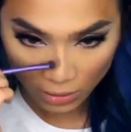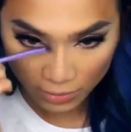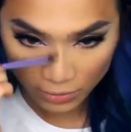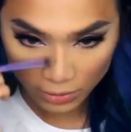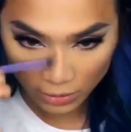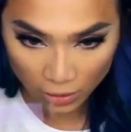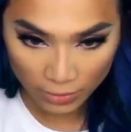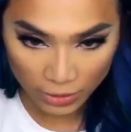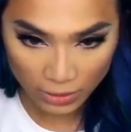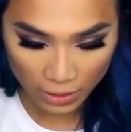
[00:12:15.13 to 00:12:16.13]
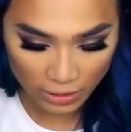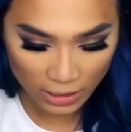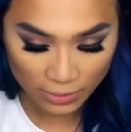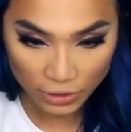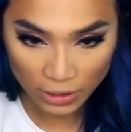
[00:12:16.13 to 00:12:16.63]
I'm going to be using the
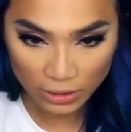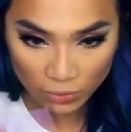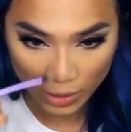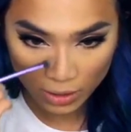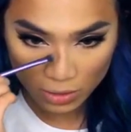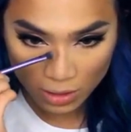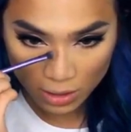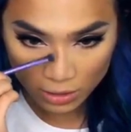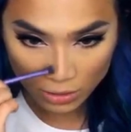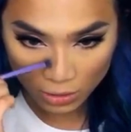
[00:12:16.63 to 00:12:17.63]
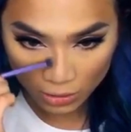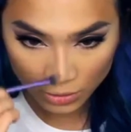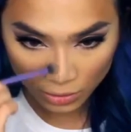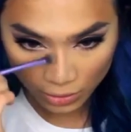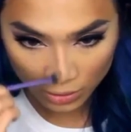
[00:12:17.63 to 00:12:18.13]
same shade as well to
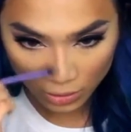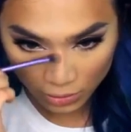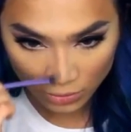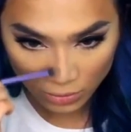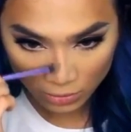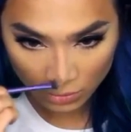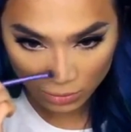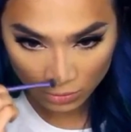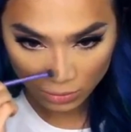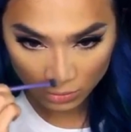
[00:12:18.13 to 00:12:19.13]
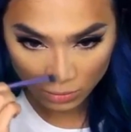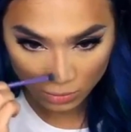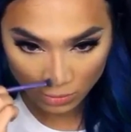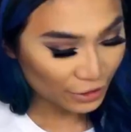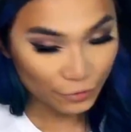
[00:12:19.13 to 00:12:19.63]
contour the nose.
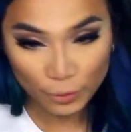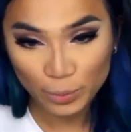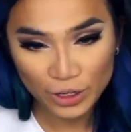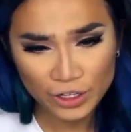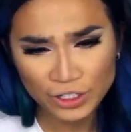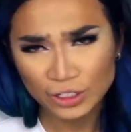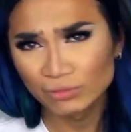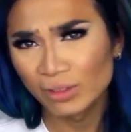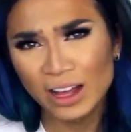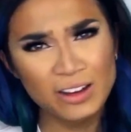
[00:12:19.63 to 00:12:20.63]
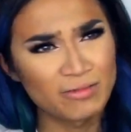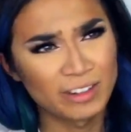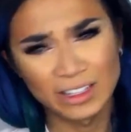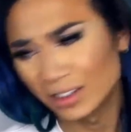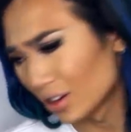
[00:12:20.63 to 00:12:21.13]
For blush, I don't
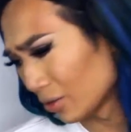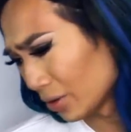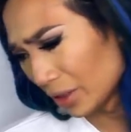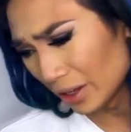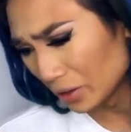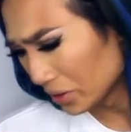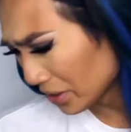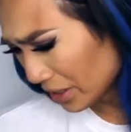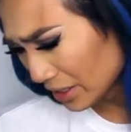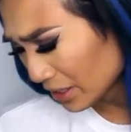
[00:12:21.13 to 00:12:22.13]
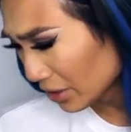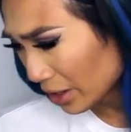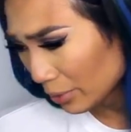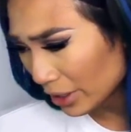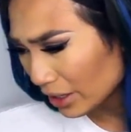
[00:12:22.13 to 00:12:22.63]
really know what they use on
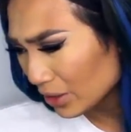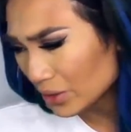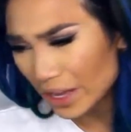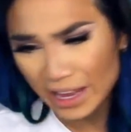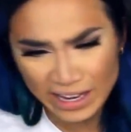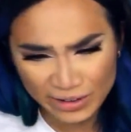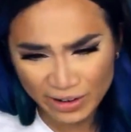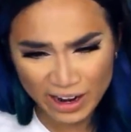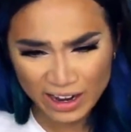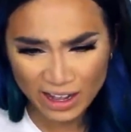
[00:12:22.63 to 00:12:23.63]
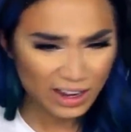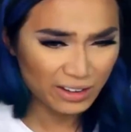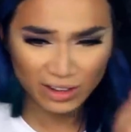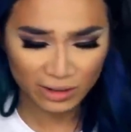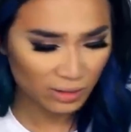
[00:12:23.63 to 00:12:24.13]
Instagram. They use any, right? I
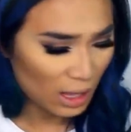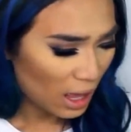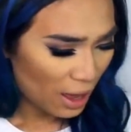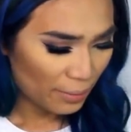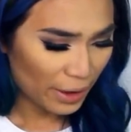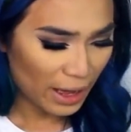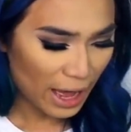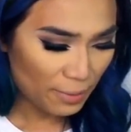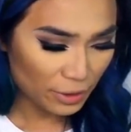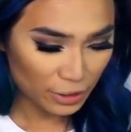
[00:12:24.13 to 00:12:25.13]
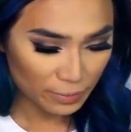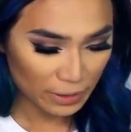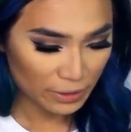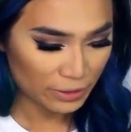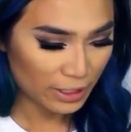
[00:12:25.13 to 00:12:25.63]
don't know. But I'm going to be
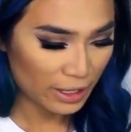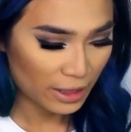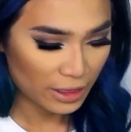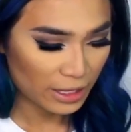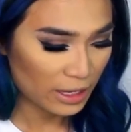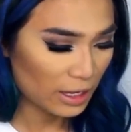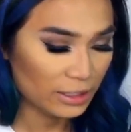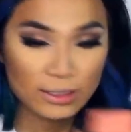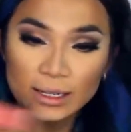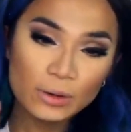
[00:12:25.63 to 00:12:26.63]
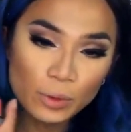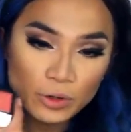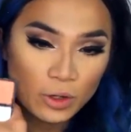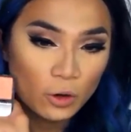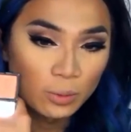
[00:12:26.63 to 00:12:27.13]
using the Sleek
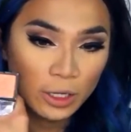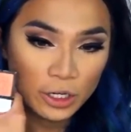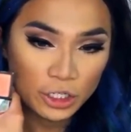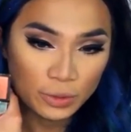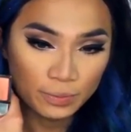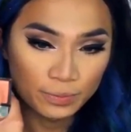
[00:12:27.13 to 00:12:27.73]
Rose Gold Blush.